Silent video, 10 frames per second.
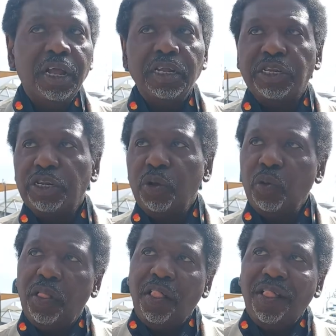So
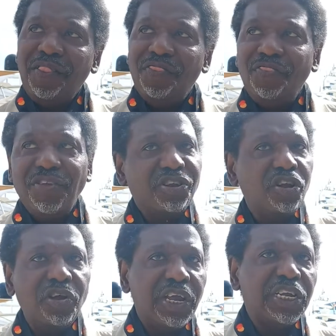there's a
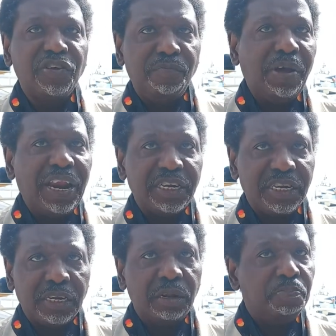long history of
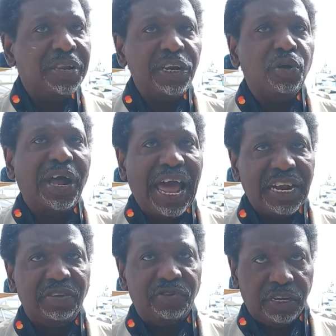politics and political
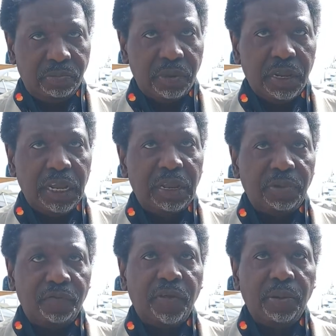activism in my
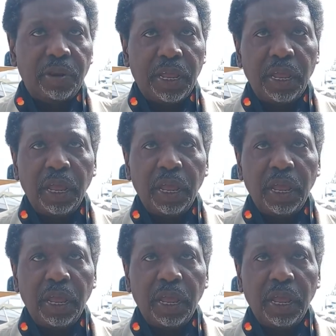family.